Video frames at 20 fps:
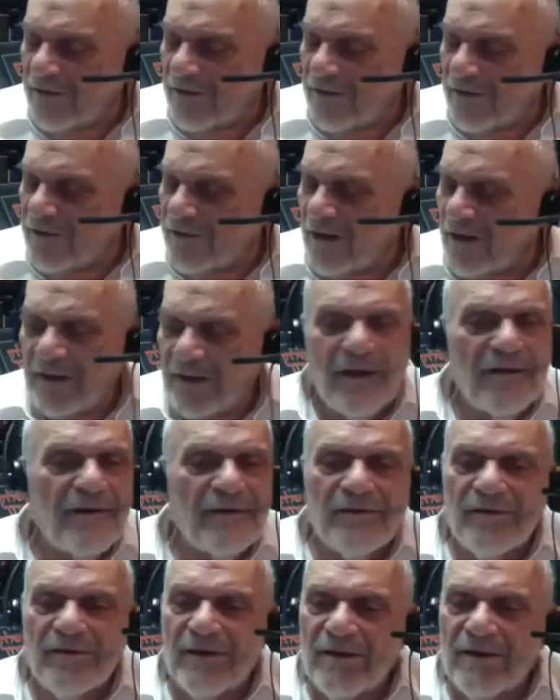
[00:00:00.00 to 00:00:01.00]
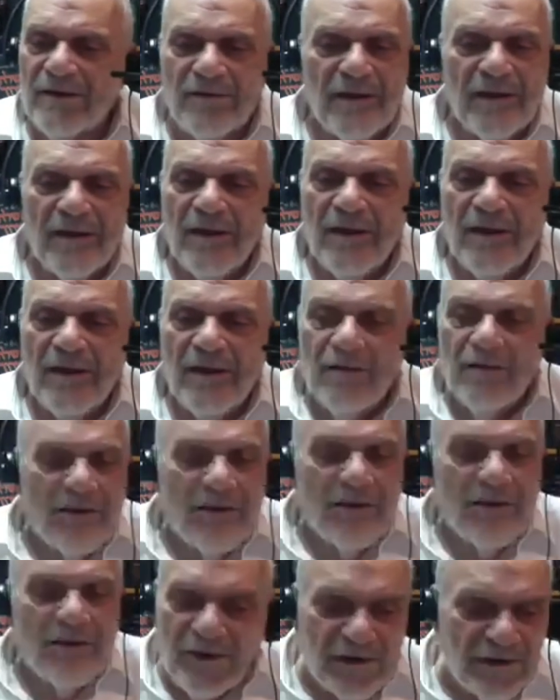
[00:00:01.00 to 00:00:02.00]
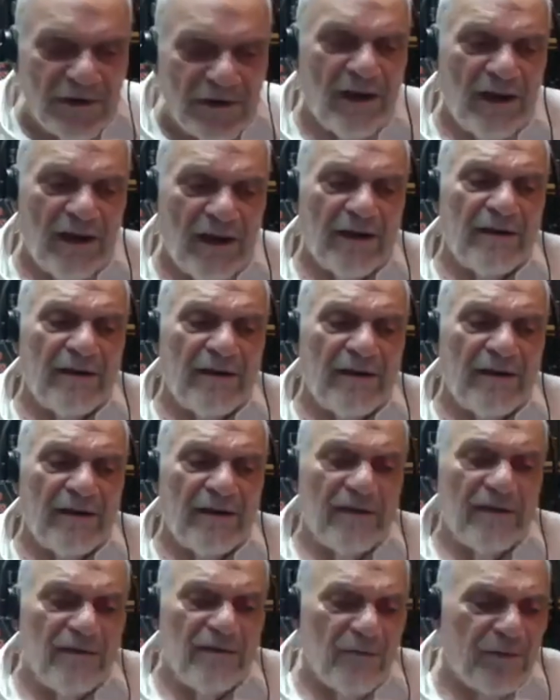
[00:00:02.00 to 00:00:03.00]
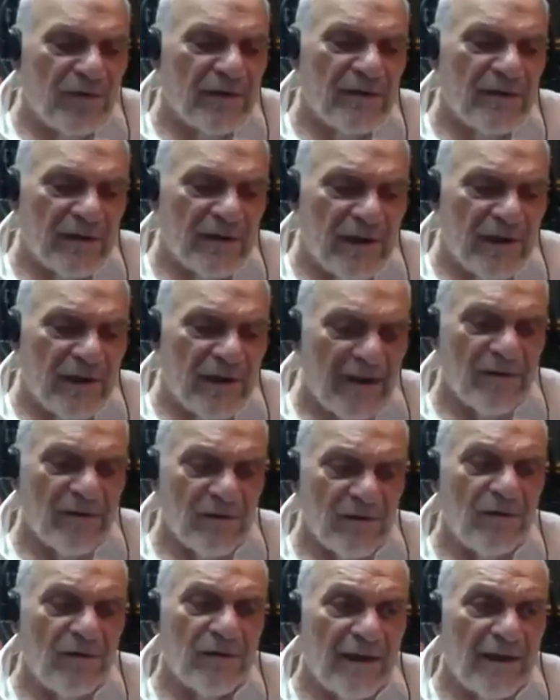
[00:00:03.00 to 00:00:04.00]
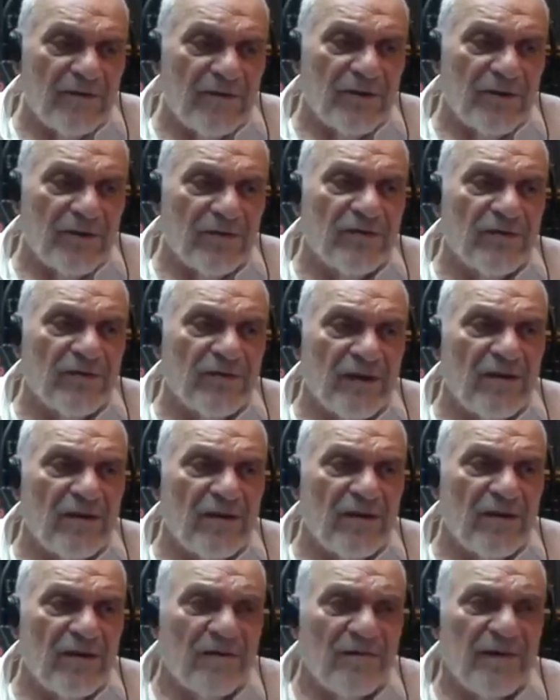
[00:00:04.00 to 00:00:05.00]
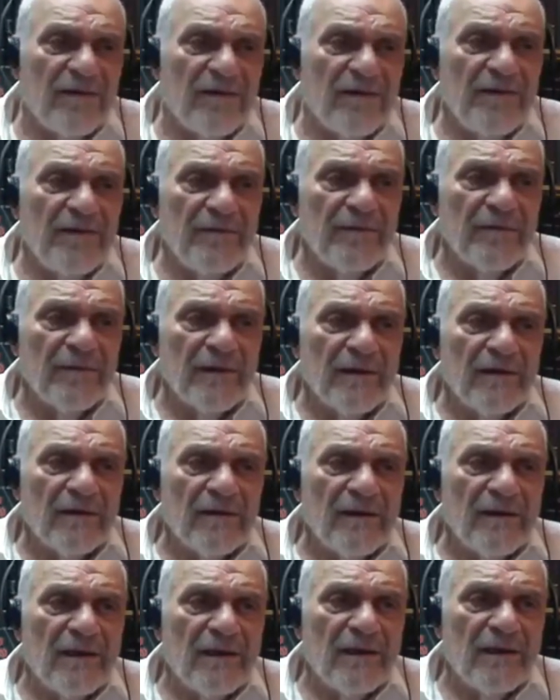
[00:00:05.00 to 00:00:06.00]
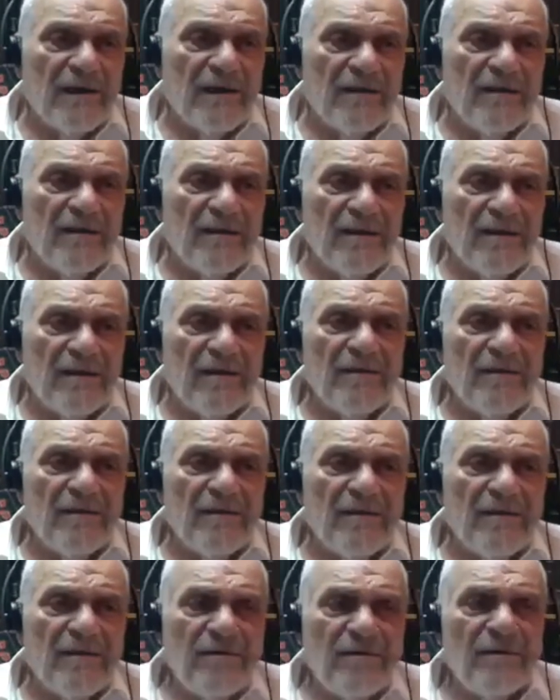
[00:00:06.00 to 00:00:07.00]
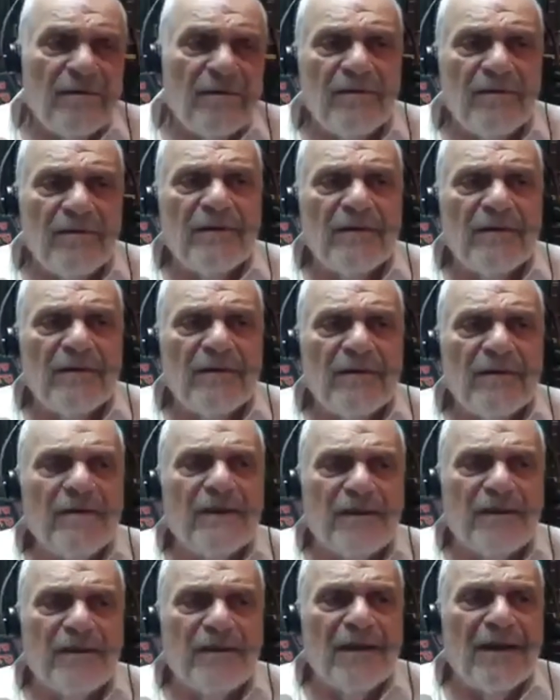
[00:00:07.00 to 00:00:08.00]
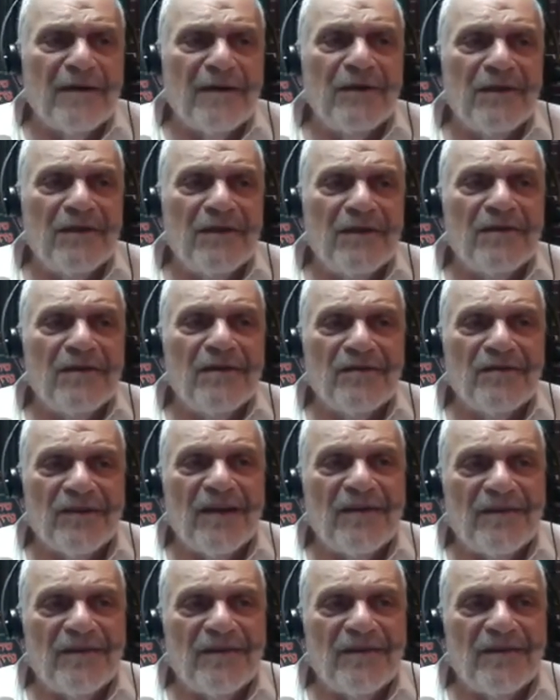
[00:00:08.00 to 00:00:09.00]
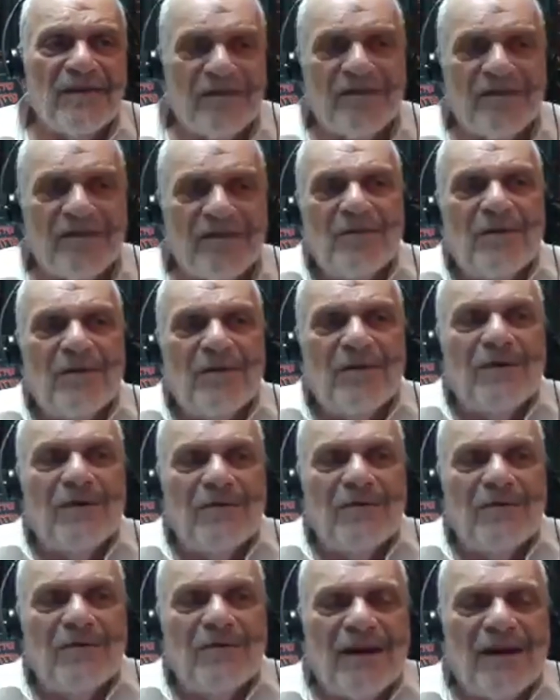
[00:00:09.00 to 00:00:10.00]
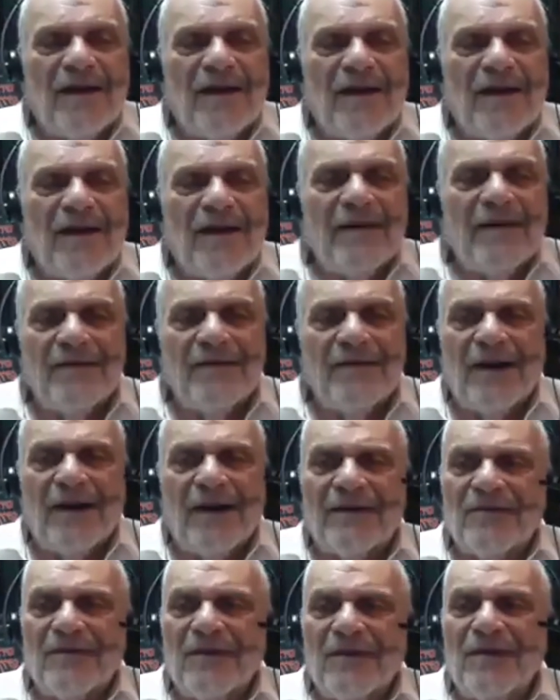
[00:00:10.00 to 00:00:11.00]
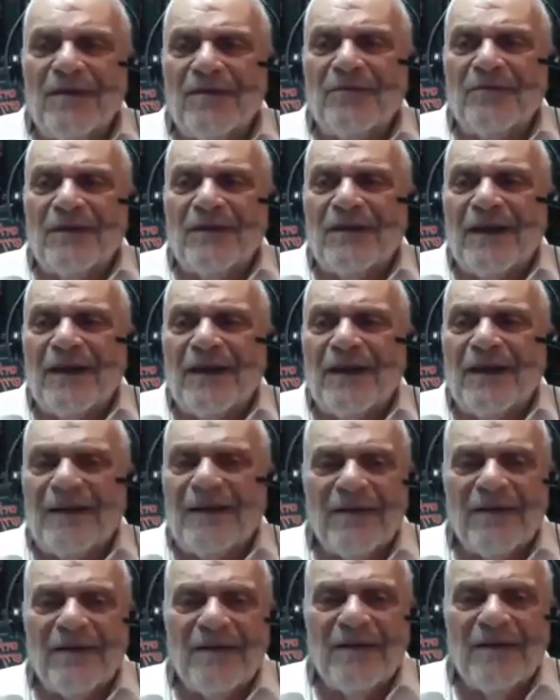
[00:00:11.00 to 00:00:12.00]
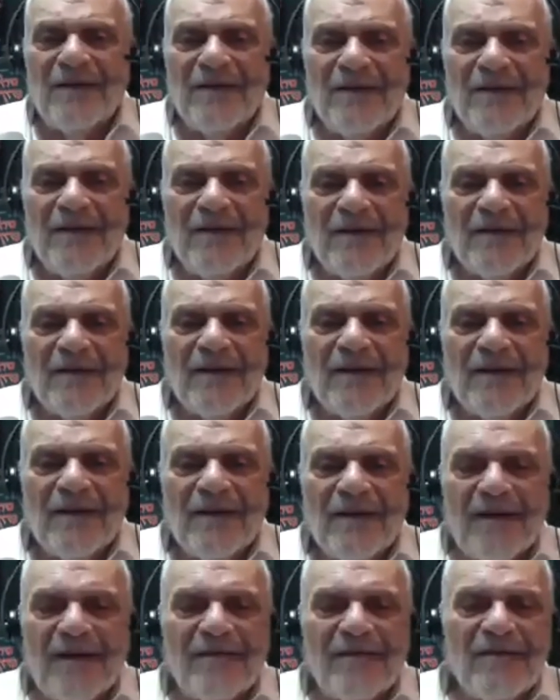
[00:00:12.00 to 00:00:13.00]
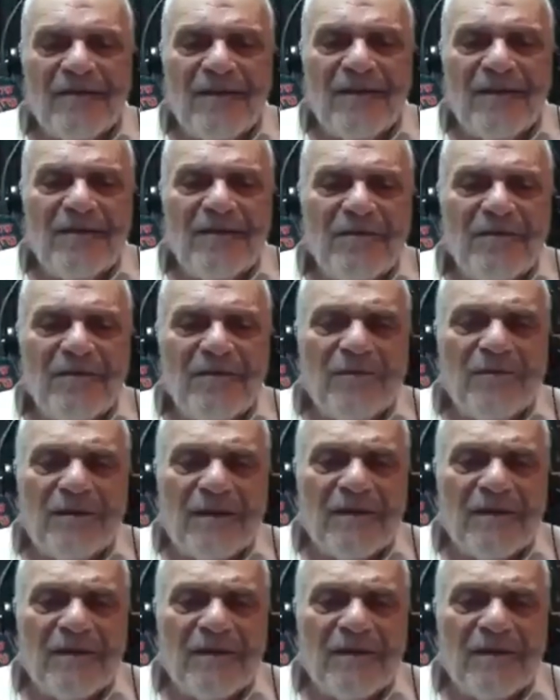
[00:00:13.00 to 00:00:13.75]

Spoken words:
That's right. That's right. Because it's very hard, as you pointed out, to look at yourself. That we met the enemy and it's us. It's hard to deal with that. Hard to deal with that.